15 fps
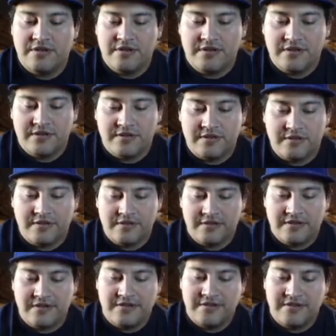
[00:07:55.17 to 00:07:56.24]

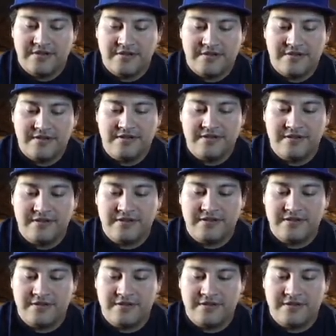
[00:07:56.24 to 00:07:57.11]
(no one is talking)